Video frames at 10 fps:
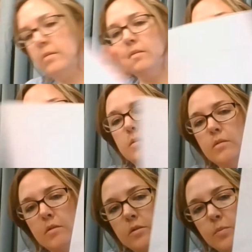Okay, so
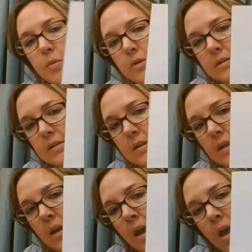there's point
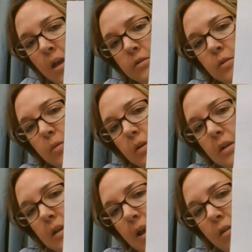C. So I'm going
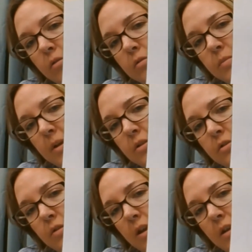to now use my
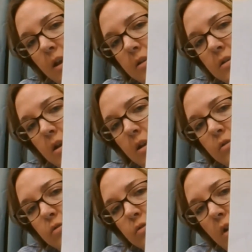straight edge
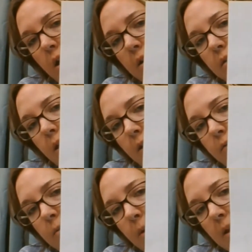and draw a line
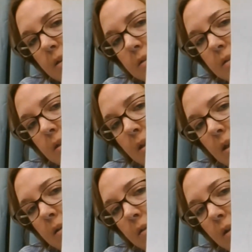from A to C
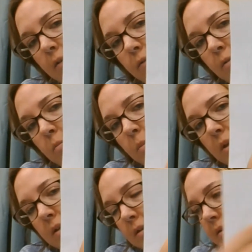and a line from
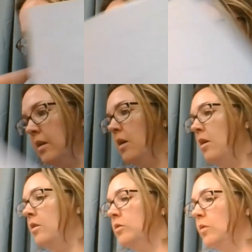B to C.
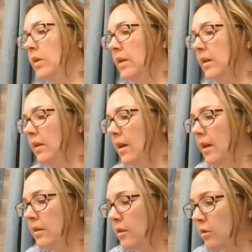So I can
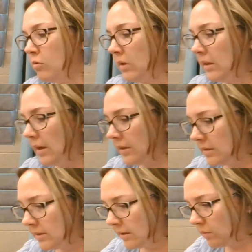get 3 line
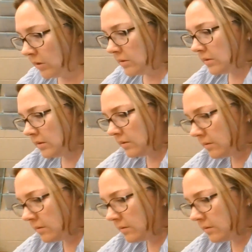segments.